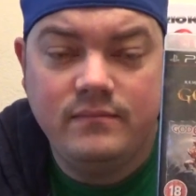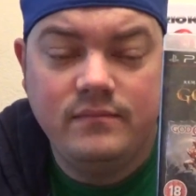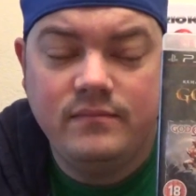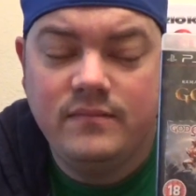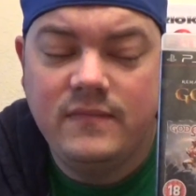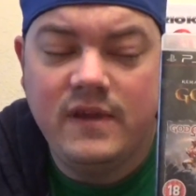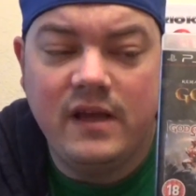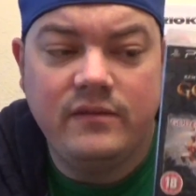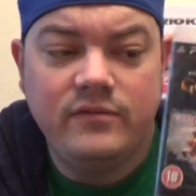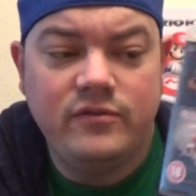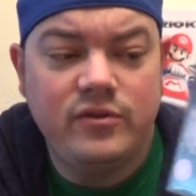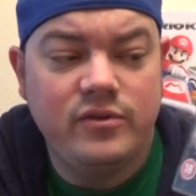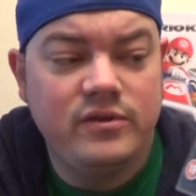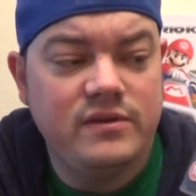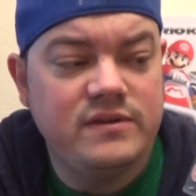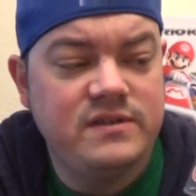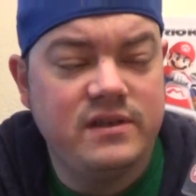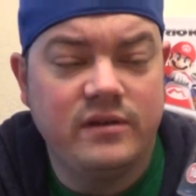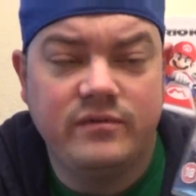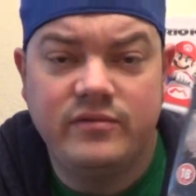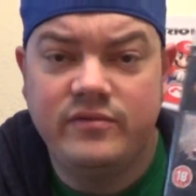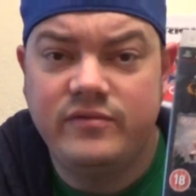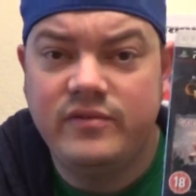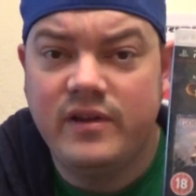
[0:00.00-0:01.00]
yeah, do
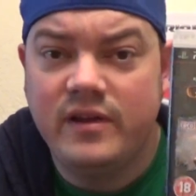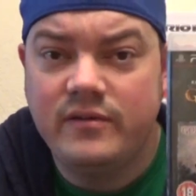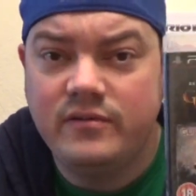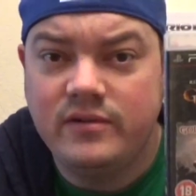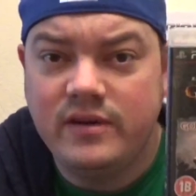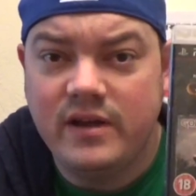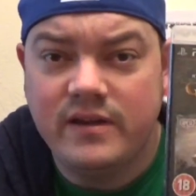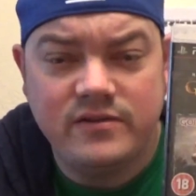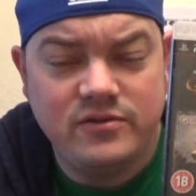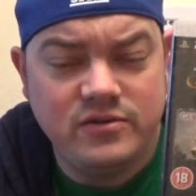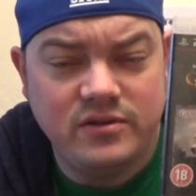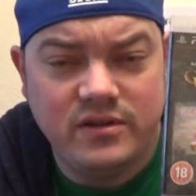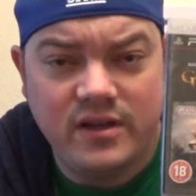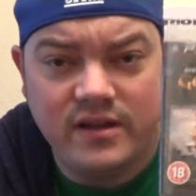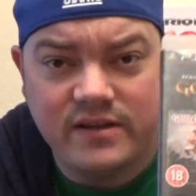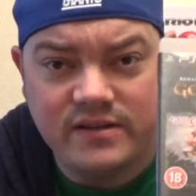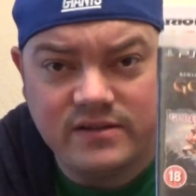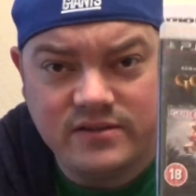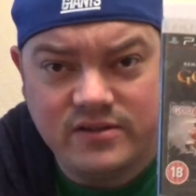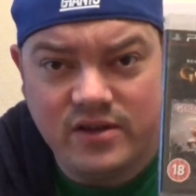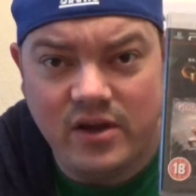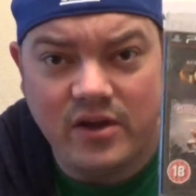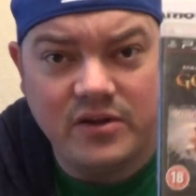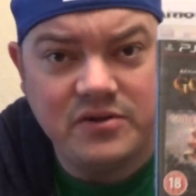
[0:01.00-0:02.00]
yourself a favour, get this. You can get
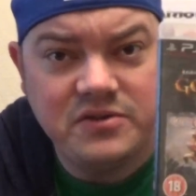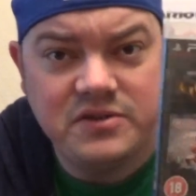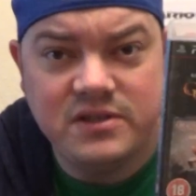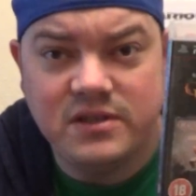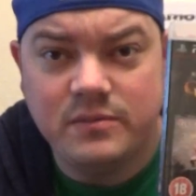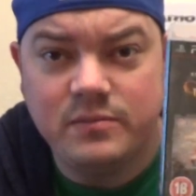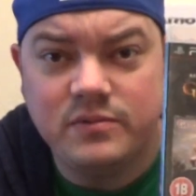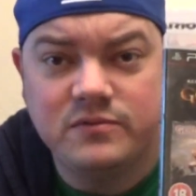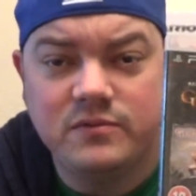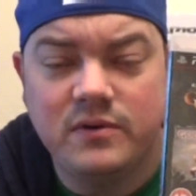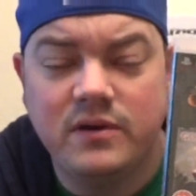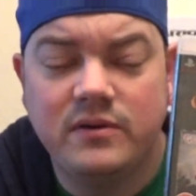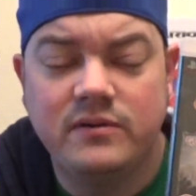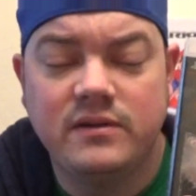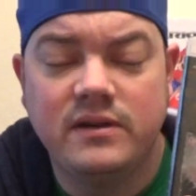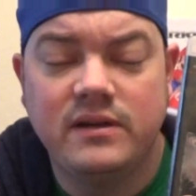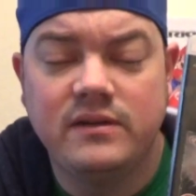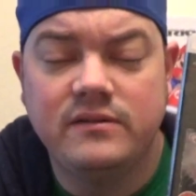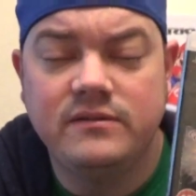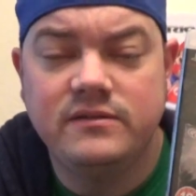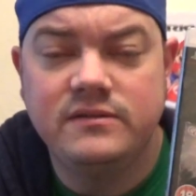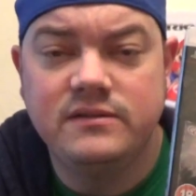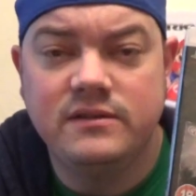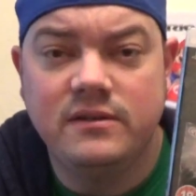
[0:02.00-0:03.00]
this dirt cheap as well
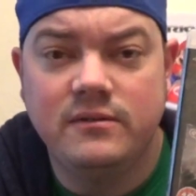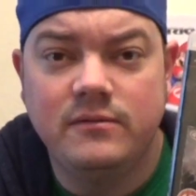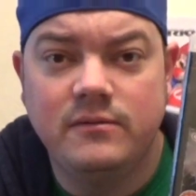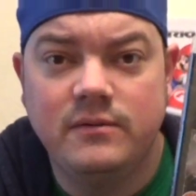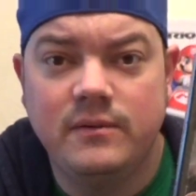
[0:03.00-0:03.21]
now, so